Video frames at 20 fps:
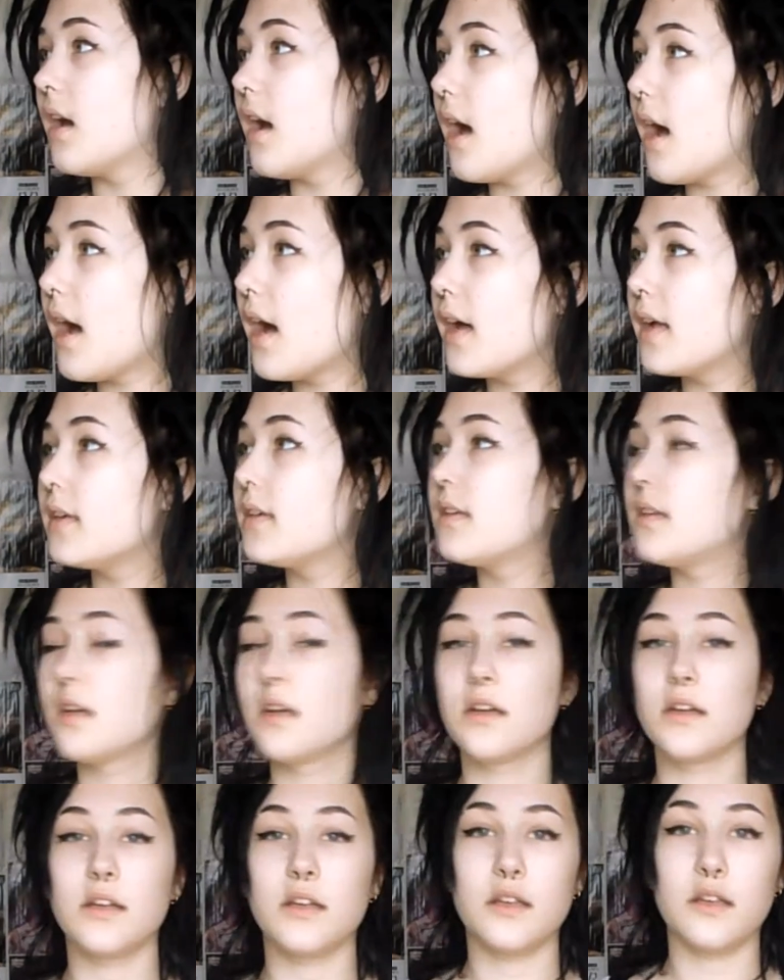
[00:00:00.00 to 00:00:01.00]
And
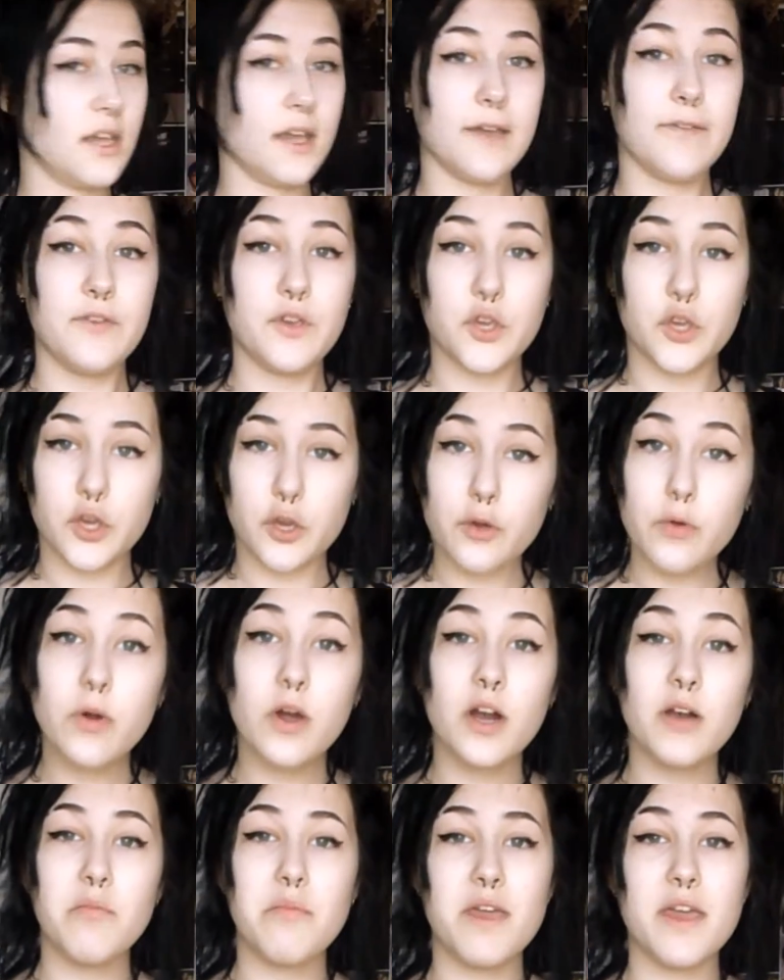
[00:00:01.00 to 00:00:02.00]
if you
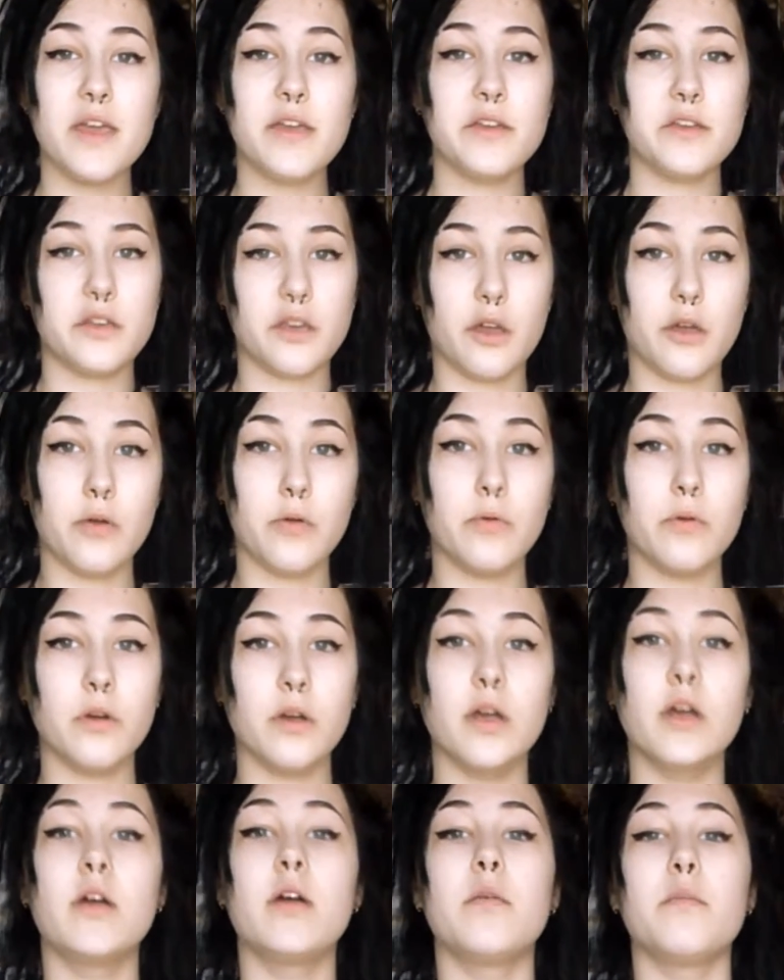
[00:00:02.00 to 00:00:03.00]
are being you
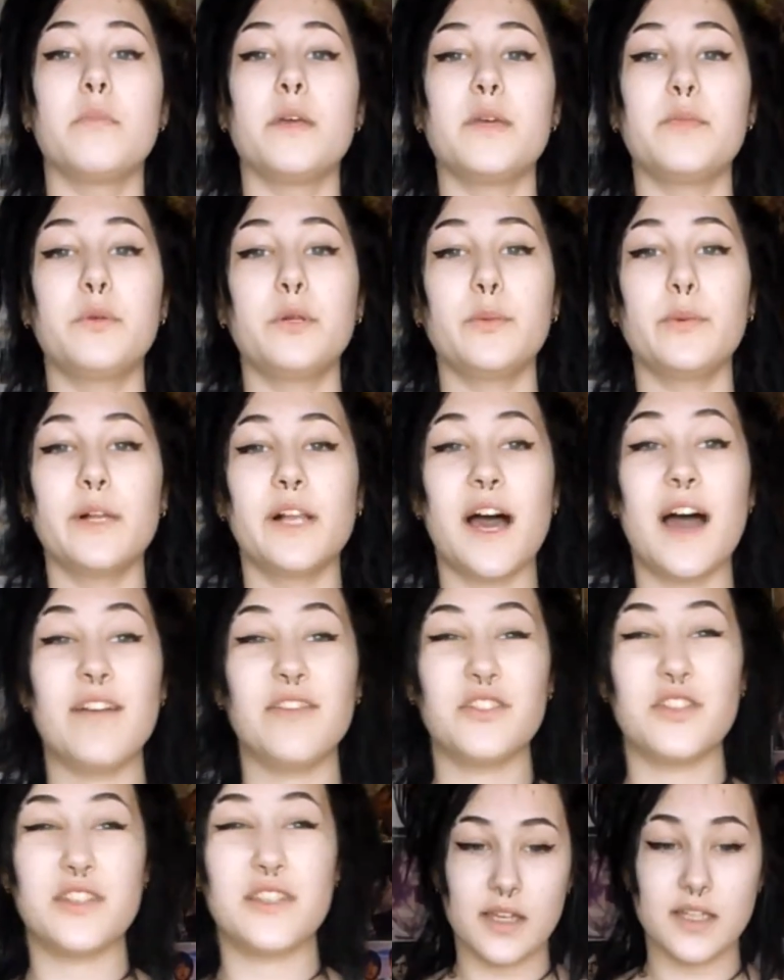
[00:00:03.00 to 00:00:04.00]
People will
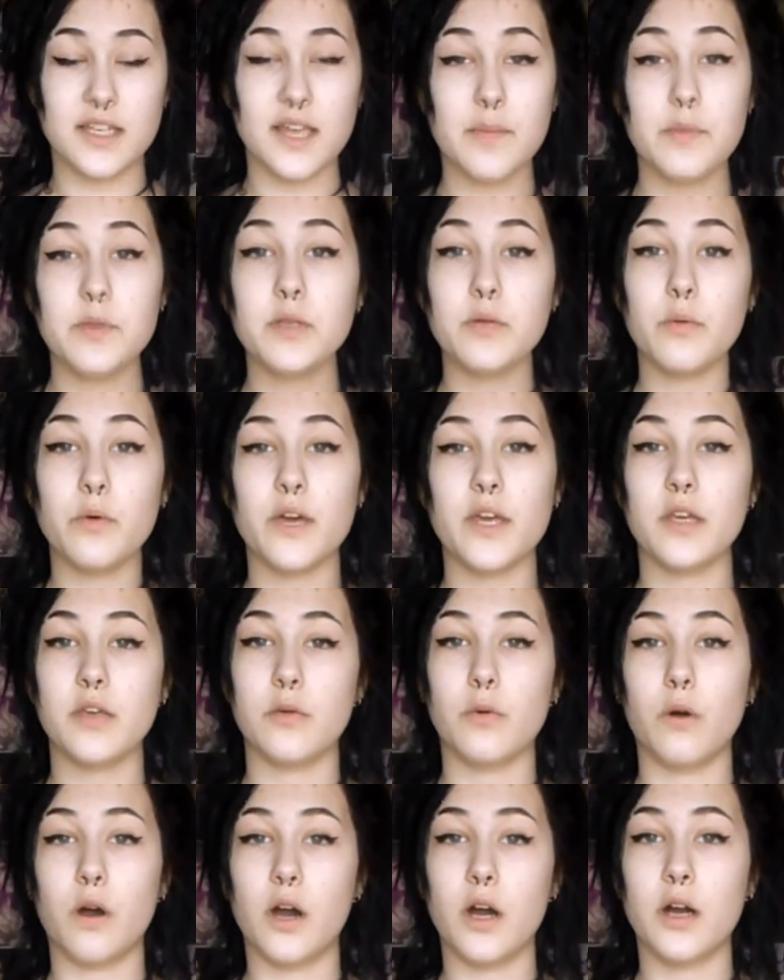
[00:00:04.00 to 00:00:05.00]
have to accept the way
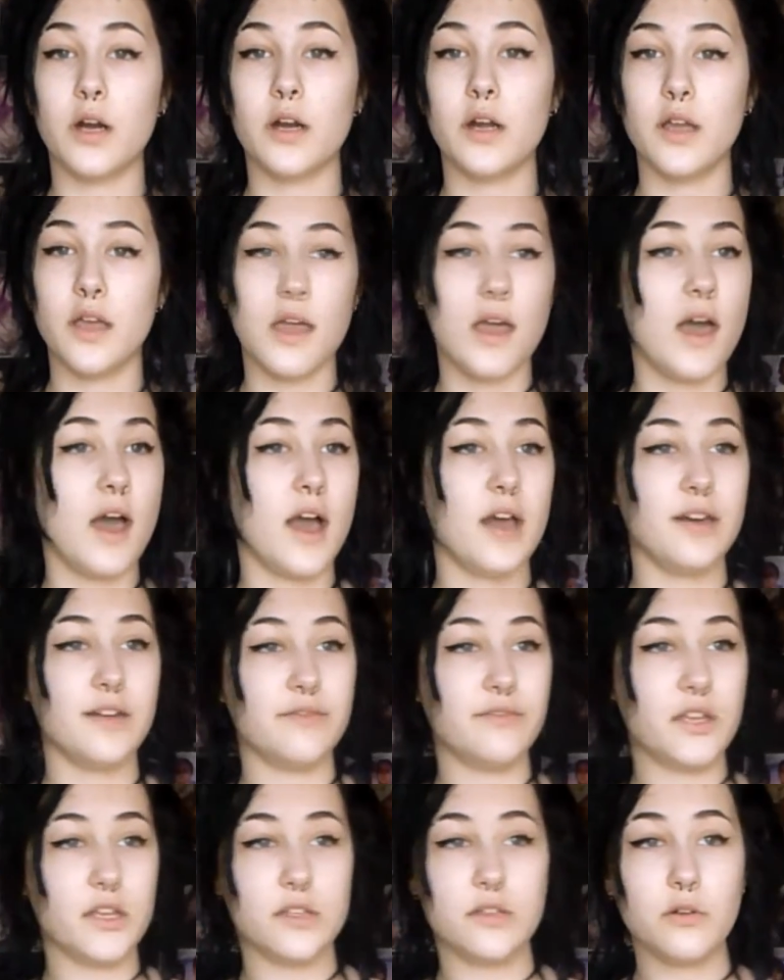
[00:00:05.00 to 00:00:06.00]
you are, and
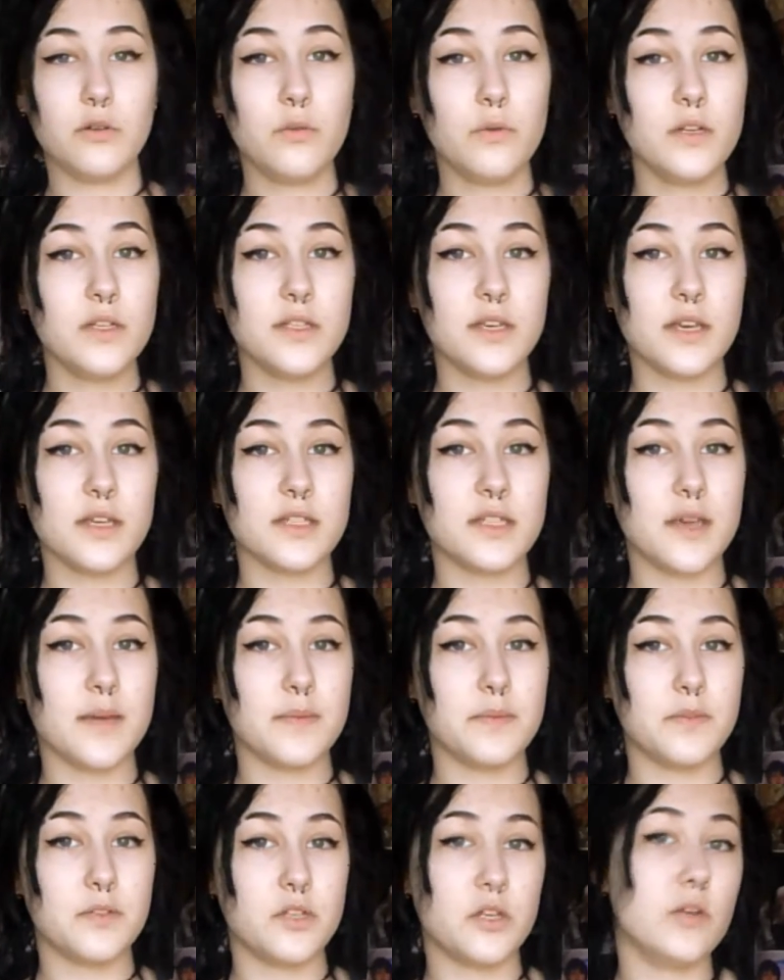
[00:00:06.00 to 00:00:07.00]
if they don't want to
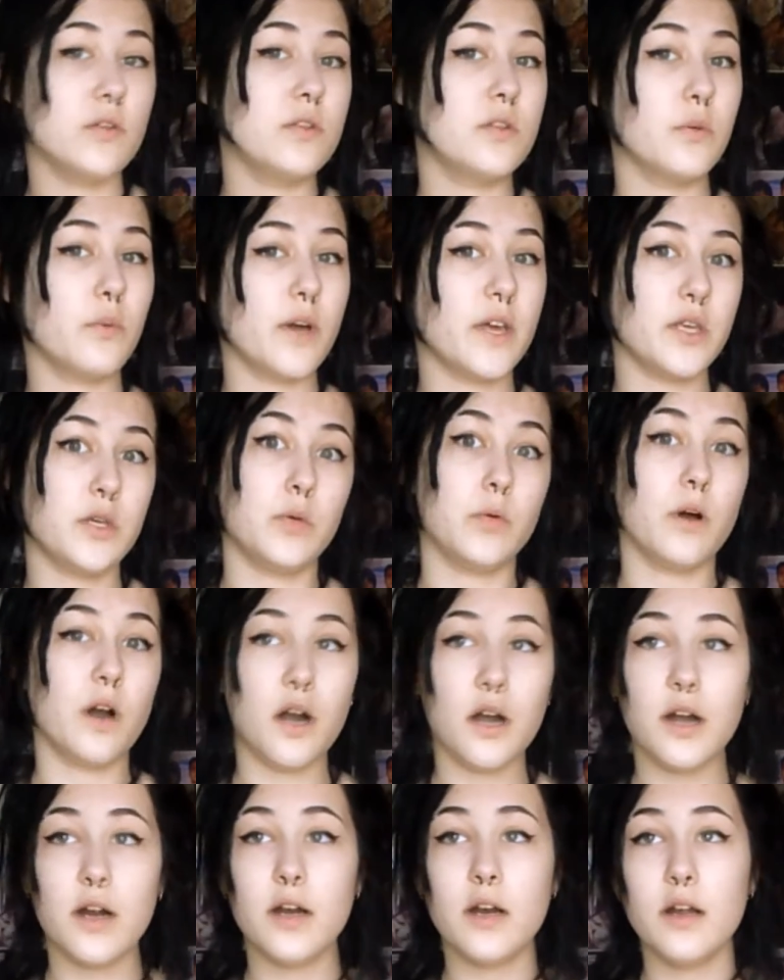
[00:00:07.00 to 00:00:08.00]
accept you the way you
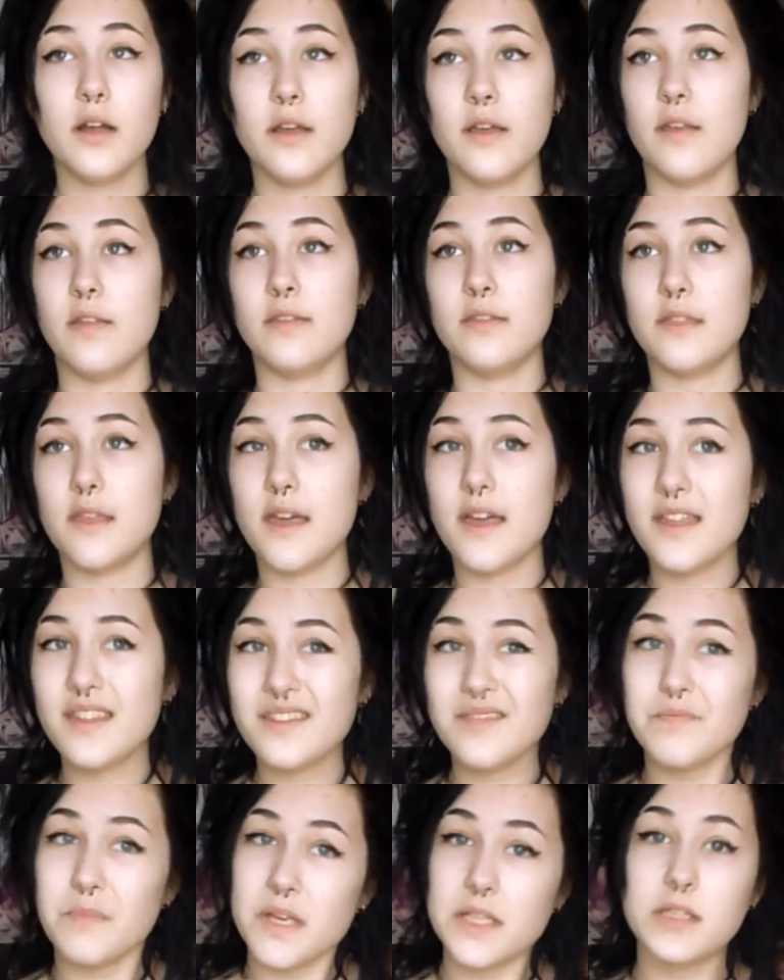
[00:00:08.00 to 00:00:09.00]
are, then
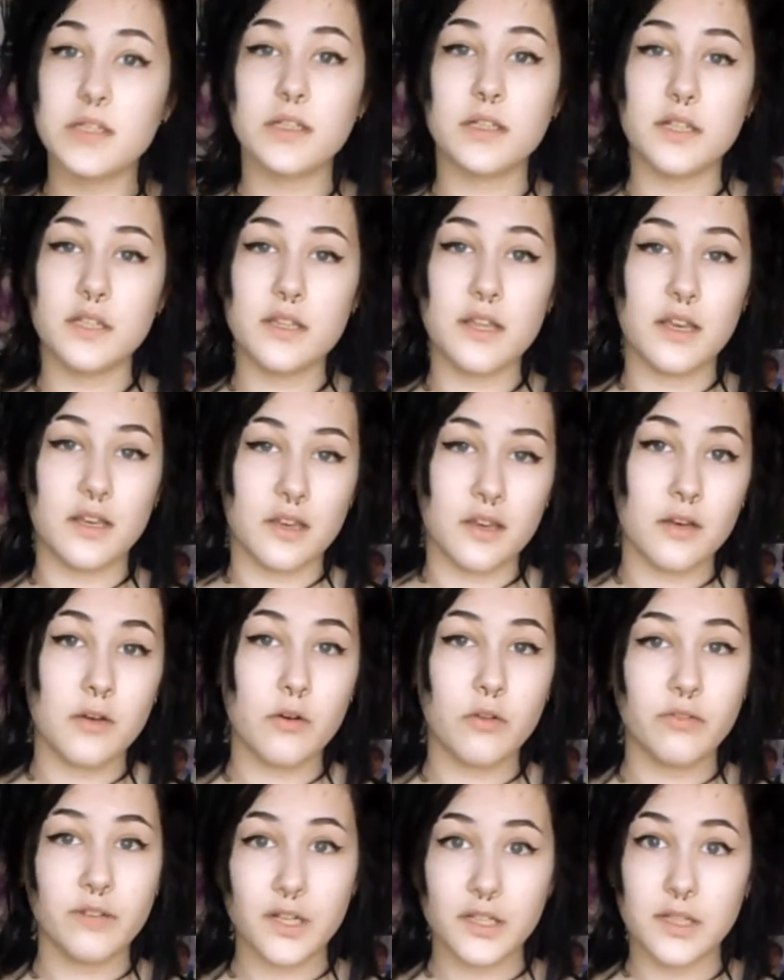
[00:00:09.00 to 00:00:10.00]
basically they can go
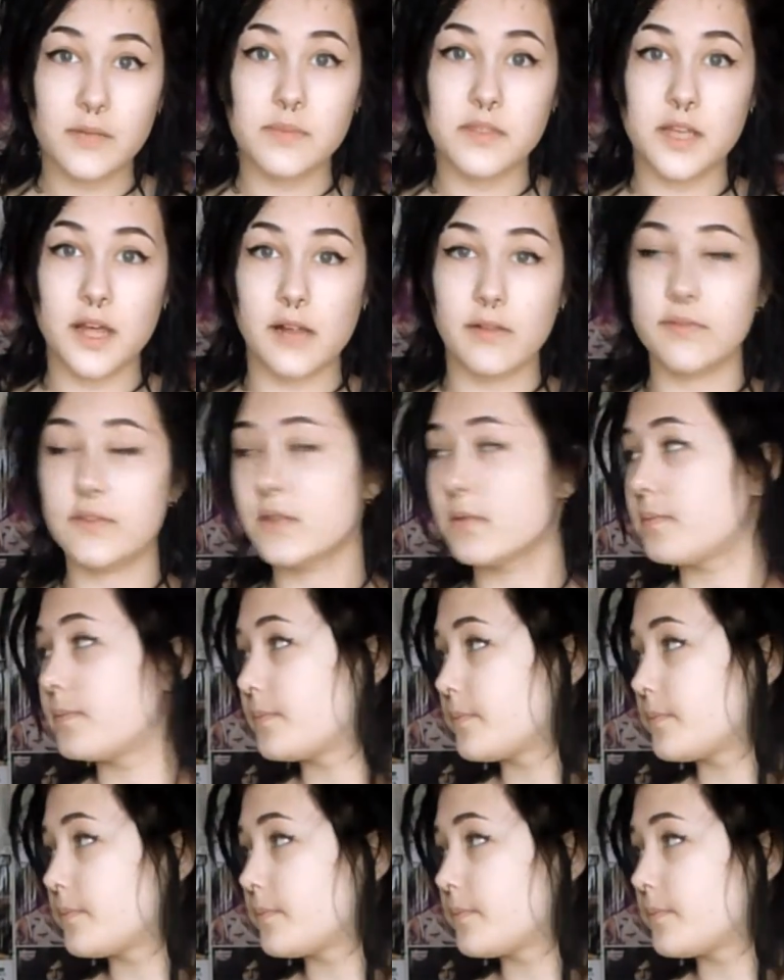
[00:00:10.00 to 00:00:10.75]
fuck themselves.